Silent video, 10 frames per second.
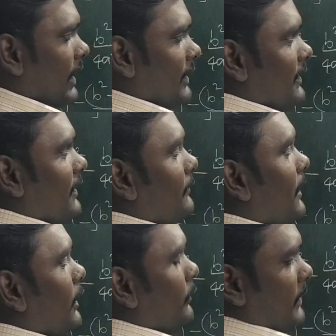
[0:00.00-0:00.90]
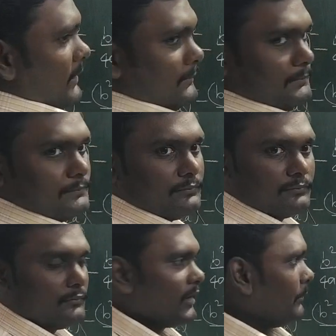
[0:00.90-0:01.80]
And this value, man,
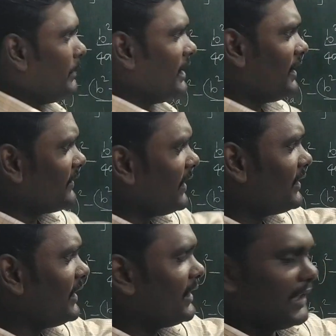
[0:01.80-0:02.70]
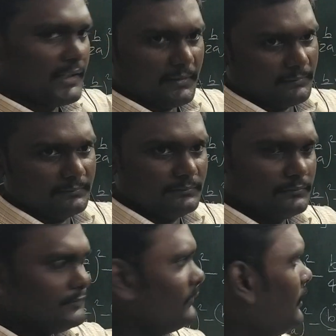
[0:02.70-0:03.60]
beta is already greater.
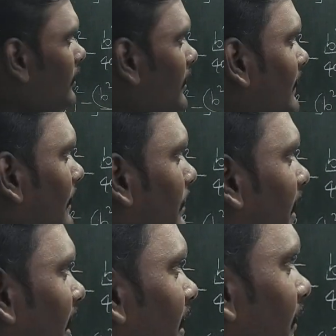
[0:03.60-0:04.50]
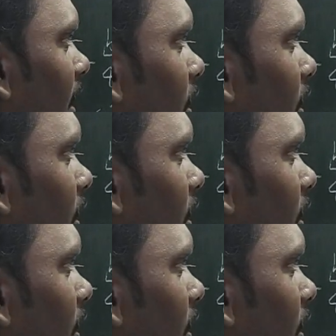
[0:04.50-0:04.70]
We are subtracting a